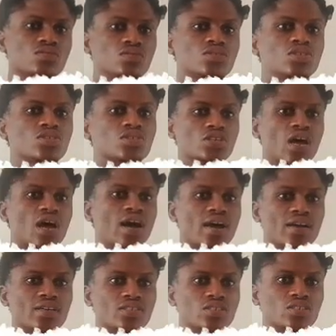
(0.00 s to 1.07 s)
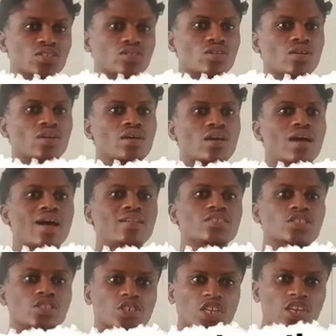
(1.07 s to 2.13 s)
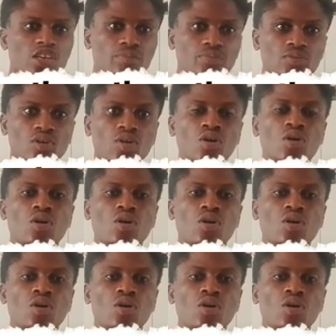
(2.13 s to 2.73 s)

the size and shape